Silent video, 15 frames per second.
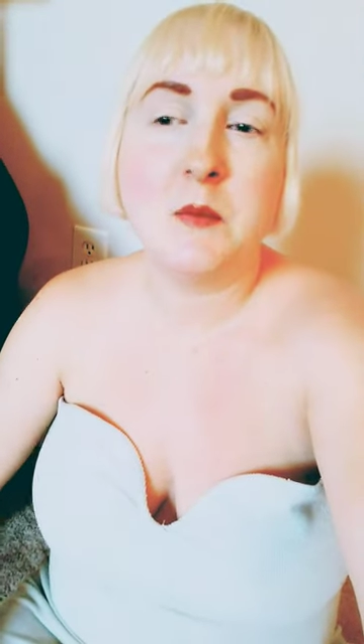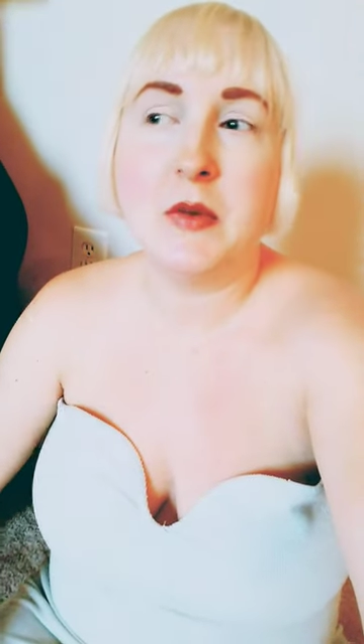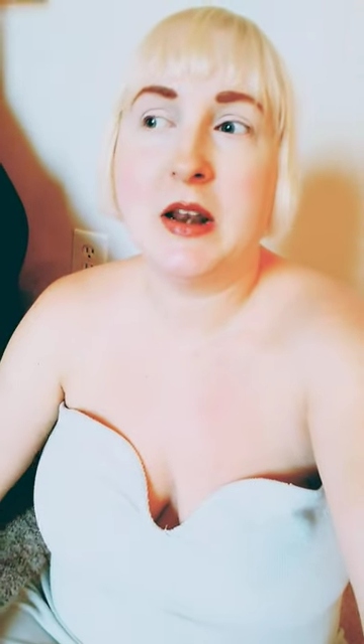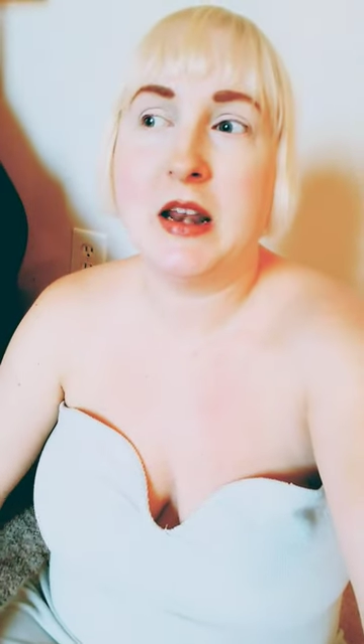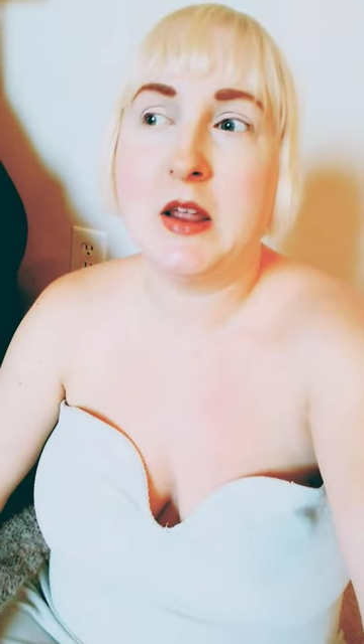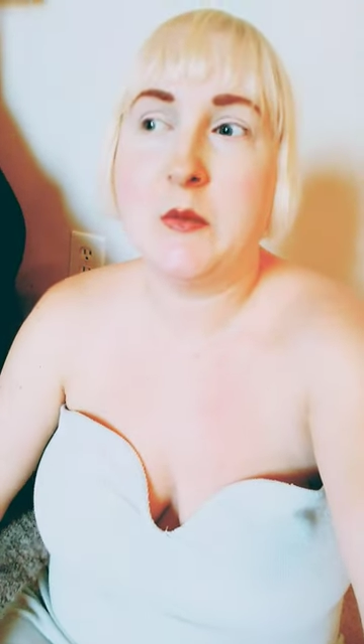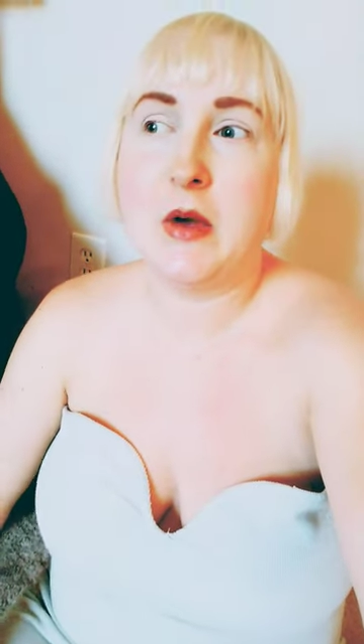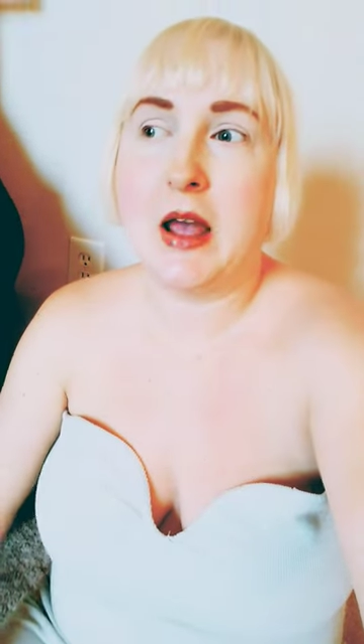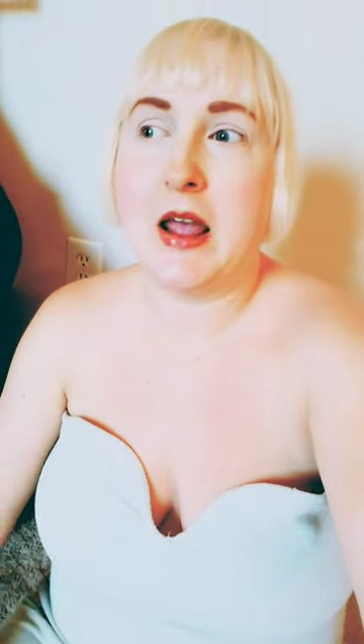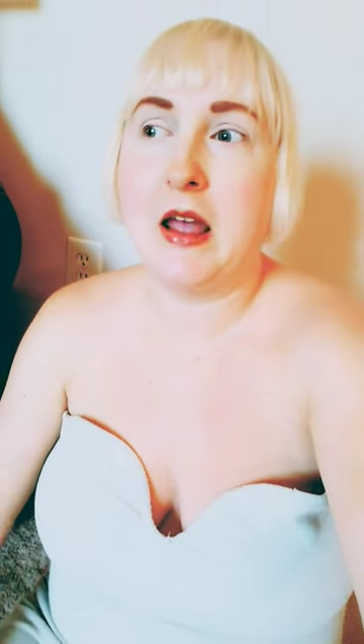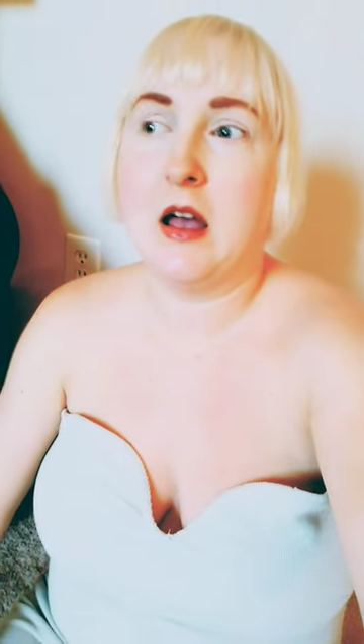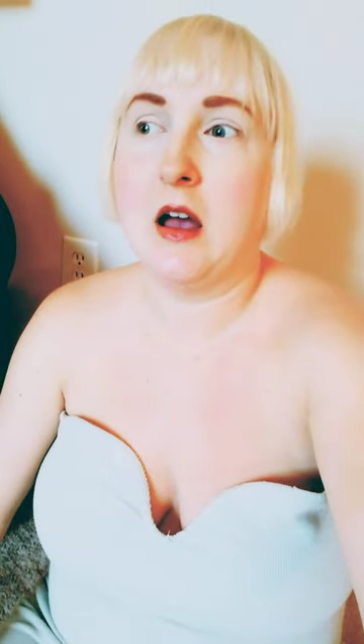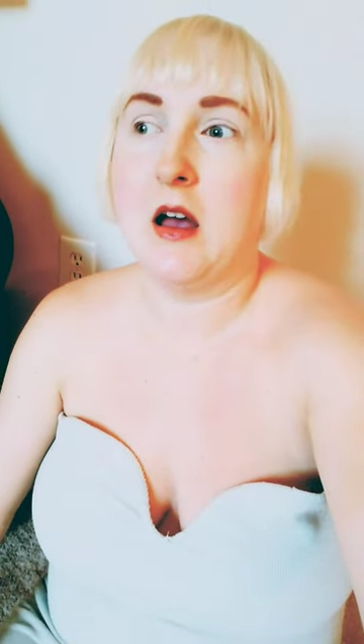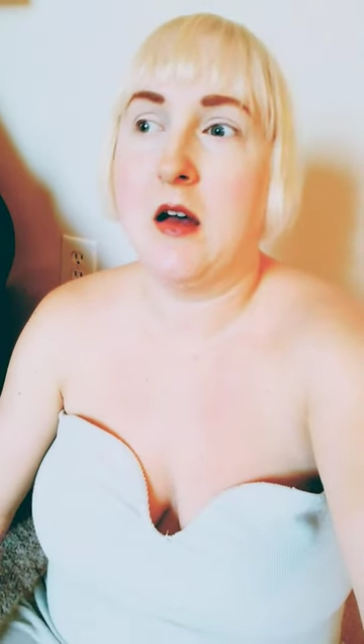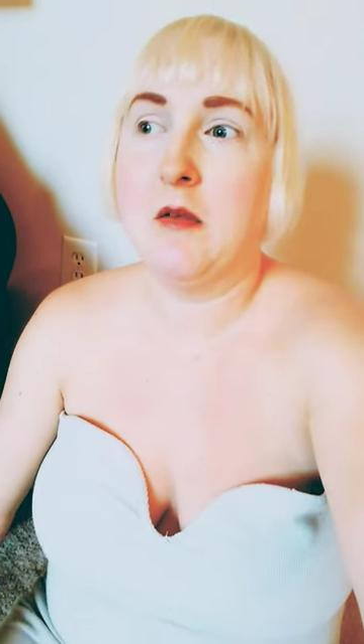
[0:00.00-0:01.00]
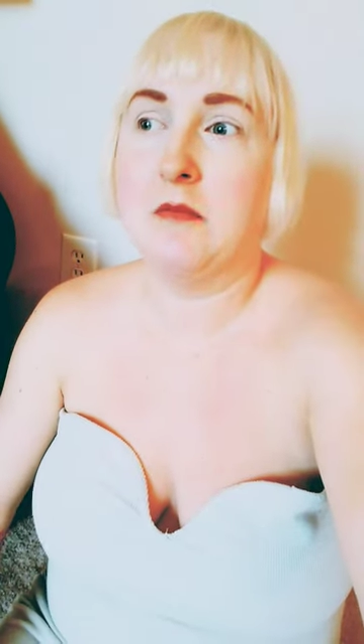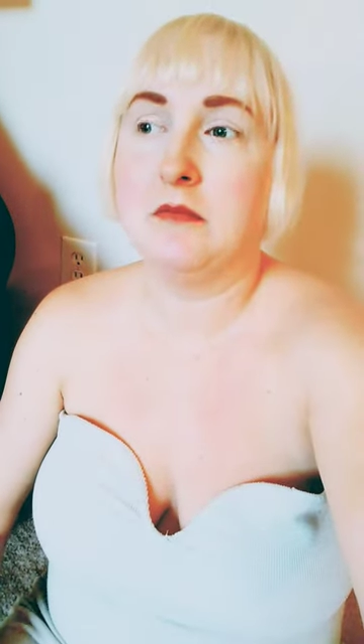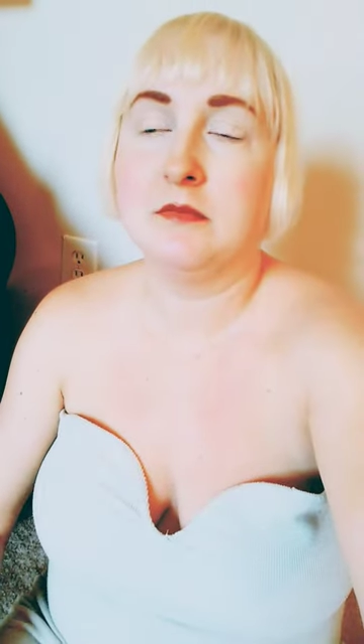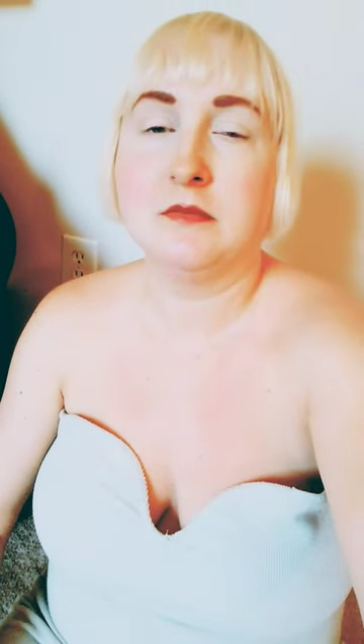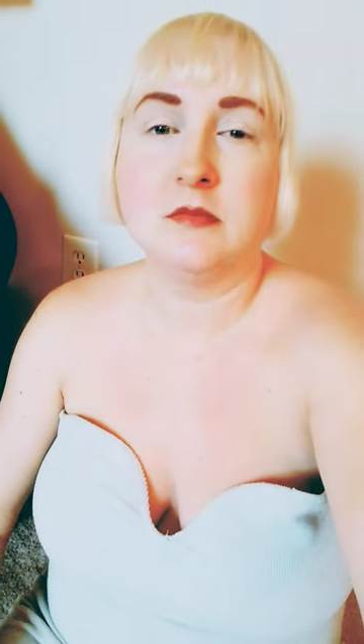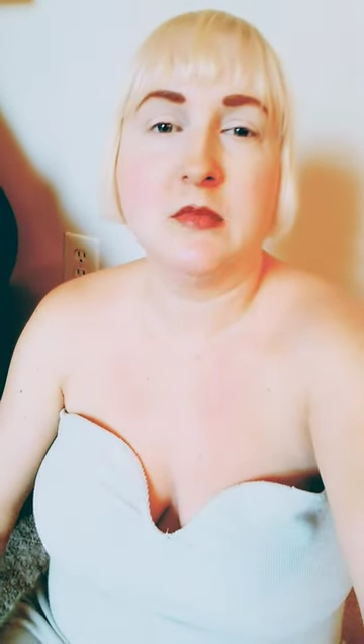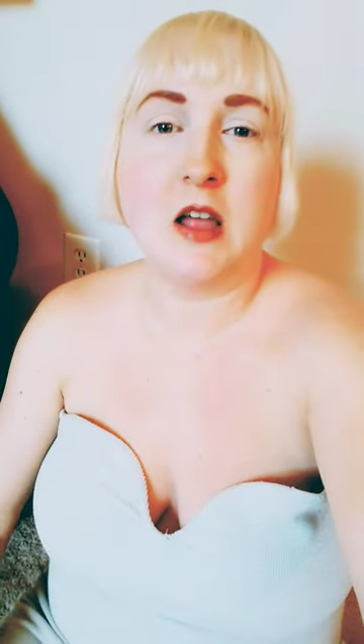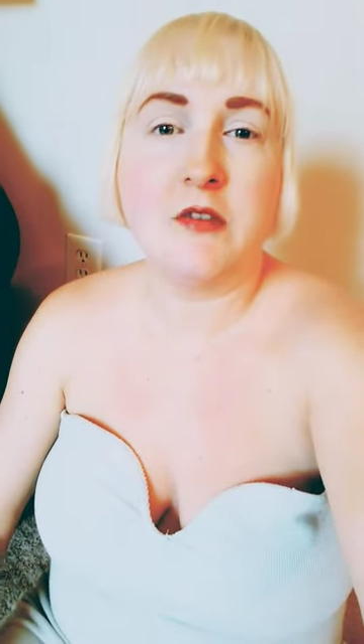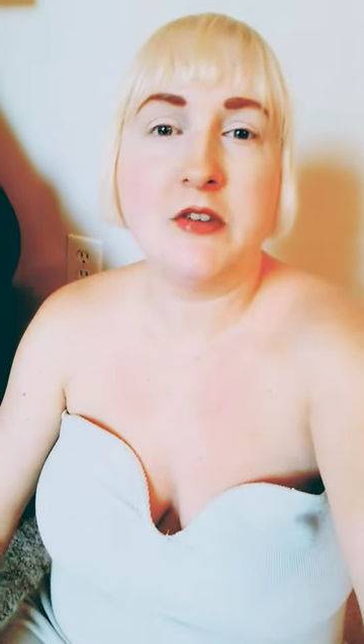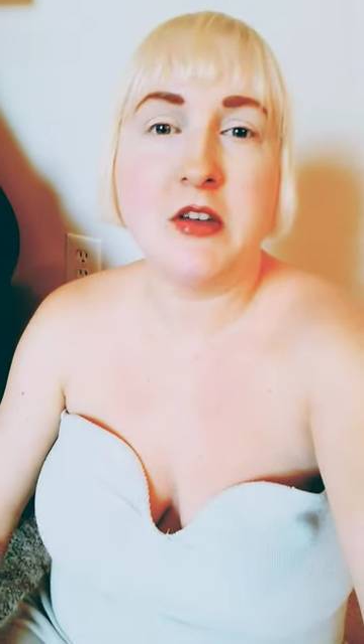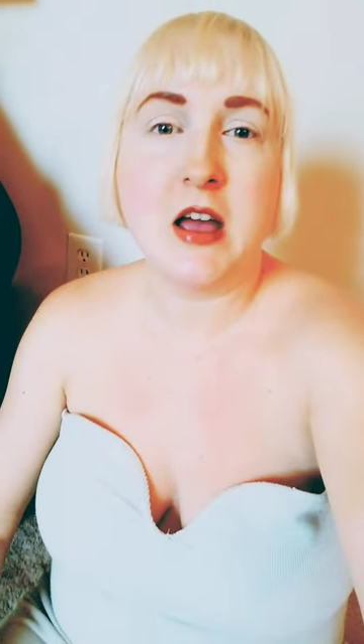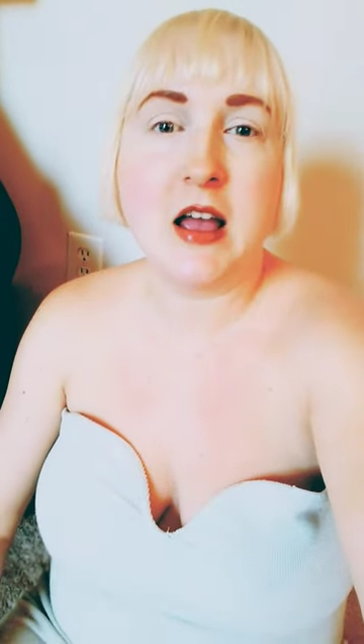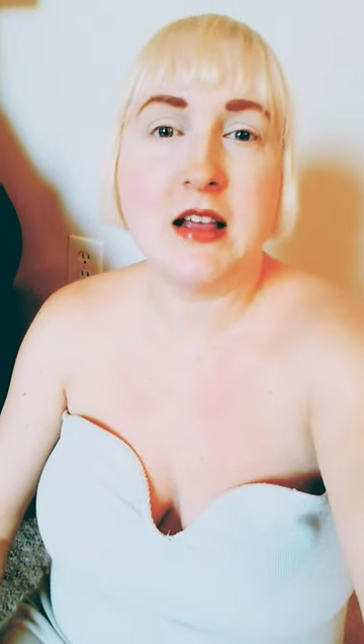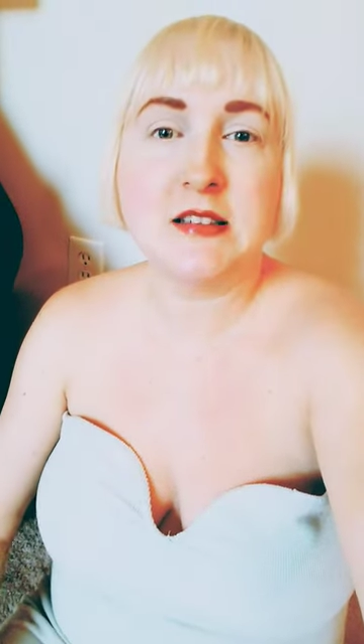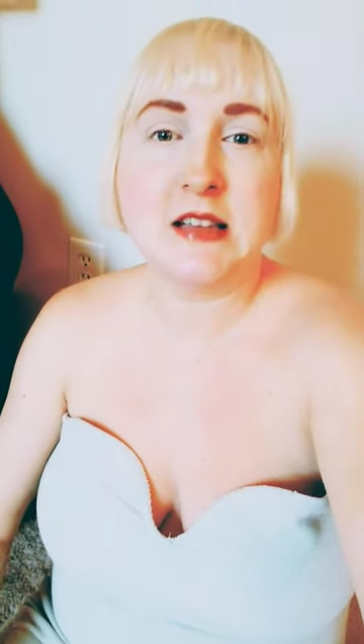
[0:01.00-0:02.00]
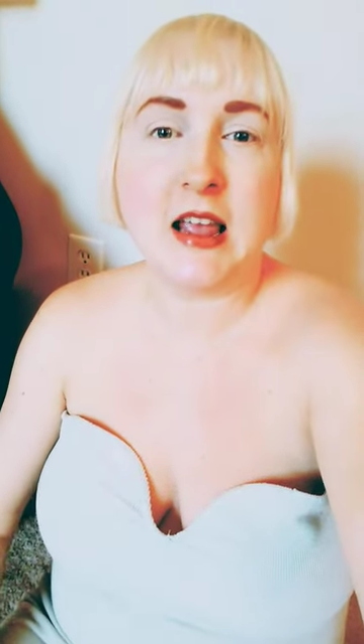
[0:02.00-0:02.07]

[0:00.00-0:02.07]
But anyway, um, love you guys,